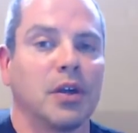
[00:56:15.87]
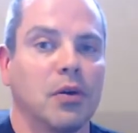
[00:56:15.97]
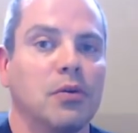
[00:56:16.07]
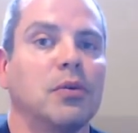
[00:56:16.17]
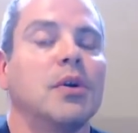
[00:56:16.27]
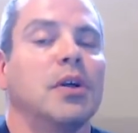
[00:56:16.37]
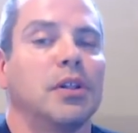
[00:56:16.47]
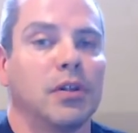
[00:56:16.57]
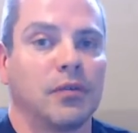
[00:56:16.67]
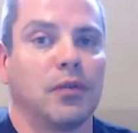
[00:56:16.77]
Go
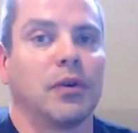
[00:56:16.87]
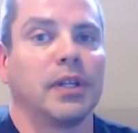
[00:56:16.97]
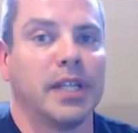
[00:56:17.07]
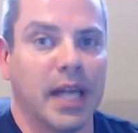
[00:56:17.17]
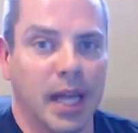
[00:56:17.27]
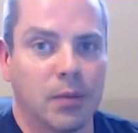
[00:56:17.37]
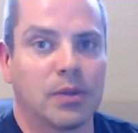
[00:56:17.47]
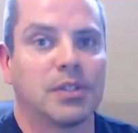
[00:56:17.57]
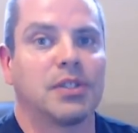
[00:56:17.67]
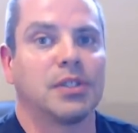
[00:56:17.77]
look for Lee
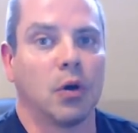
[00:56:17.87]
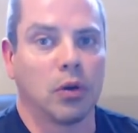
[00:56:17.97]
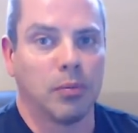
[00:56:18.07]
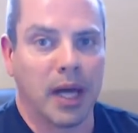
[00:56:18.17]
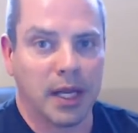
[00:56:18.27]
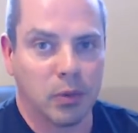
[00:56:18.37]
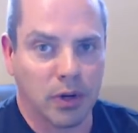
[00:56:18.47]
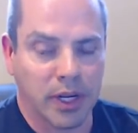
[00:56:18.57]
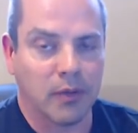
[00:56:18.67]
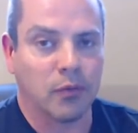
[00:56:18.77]
Hayward's Total Body
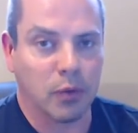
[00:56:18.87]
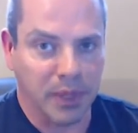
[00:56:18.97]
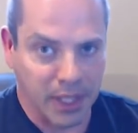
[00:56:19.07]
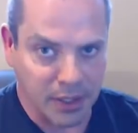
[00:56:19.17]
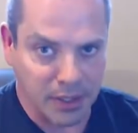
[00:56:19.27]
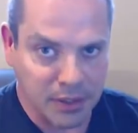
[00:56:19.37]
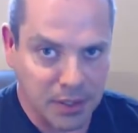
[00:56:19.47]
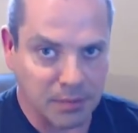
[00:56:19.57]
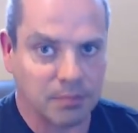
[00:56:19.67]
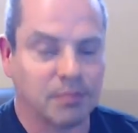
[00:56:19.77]
Workout for
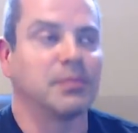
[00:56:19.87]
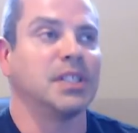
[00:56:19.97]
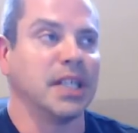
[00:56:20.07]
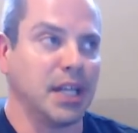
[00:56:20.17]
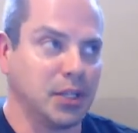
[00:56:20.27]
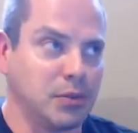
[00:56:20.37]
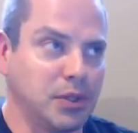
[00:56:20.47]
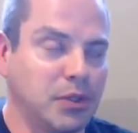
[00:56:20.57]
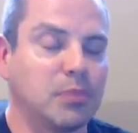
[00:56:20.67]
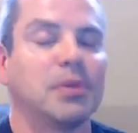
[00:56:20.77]
Beginners. It's on
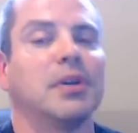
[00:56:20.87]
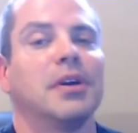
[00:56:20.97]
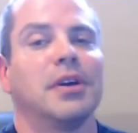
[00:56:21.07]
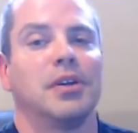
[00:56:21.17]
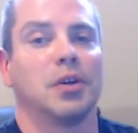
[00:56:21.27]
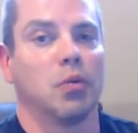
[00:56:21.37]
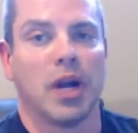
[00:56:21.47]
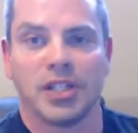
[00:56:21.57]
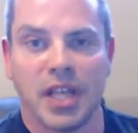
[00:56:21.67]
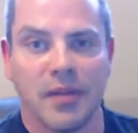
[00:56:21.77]
YouTube. You can
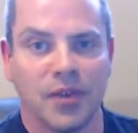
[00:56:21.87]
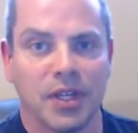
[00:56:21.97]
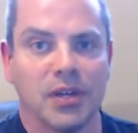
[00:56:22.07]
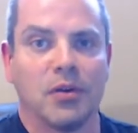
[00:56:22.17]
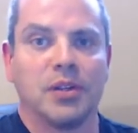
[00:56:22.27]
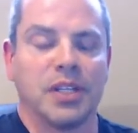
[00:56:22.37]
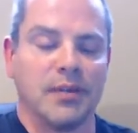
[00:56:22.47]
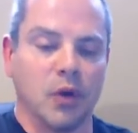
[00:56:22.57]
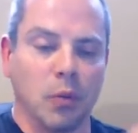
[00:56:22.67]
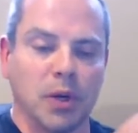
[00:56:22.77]
watch that video. You can
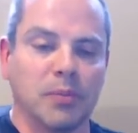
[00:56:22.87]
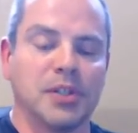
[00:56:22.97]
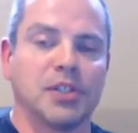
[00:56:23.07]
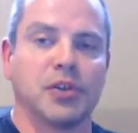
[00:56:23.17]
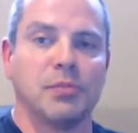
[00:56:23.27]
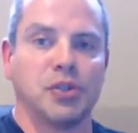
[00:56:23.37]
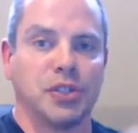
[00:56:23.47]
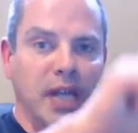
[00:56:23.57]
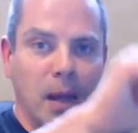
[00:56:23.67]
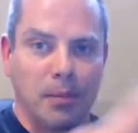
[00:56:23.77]
even open up the
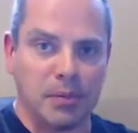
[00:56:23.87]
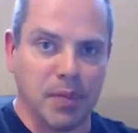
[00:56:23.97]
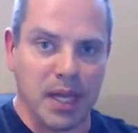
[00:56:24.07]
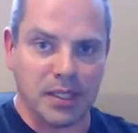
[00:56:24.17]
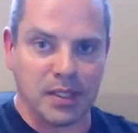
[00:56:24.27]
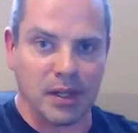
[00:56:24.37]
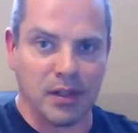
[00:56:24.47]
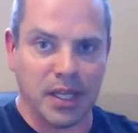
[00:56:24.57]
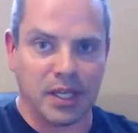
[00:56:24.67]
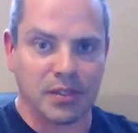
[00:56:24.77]
description, copy and paste
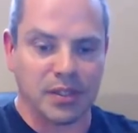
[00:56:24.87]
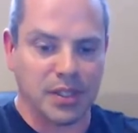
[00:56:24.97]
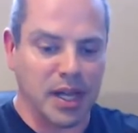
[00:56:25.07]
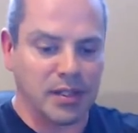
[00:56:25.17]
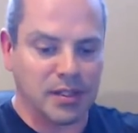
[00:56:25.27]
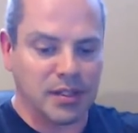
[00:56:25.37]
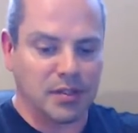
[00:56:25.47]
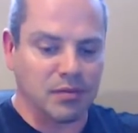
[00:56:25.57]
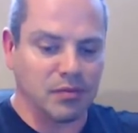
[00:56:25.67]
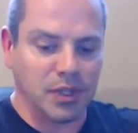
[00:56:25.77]
all the
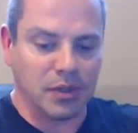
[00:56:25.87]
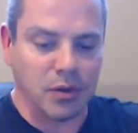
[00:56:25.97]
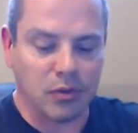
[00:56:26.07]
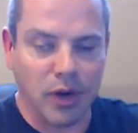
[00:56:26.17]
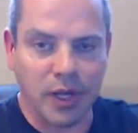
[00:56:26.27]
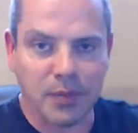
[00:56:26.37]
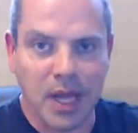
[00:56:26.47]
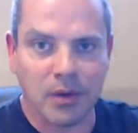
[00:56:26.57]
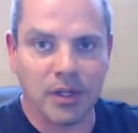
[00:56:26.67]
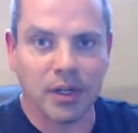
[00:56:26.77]
exercises, you know, or write them
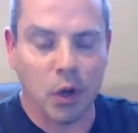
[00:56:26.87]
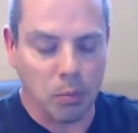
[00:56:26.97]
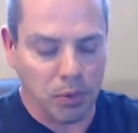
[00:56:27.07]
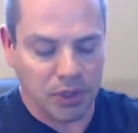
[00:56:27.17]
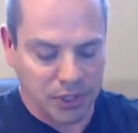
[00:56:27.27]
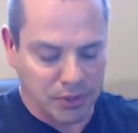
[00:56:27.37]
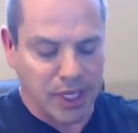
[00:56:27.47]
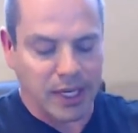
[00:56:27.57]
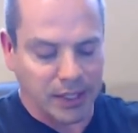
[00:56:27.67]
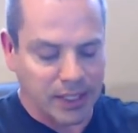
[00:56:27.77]
down in a notebook so you
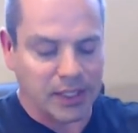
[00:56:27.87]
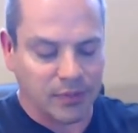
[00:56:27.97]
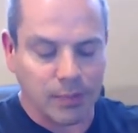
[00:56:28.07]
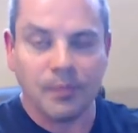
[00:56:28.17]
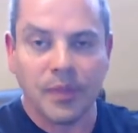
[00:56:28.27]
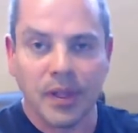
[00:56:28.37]
got a list of them,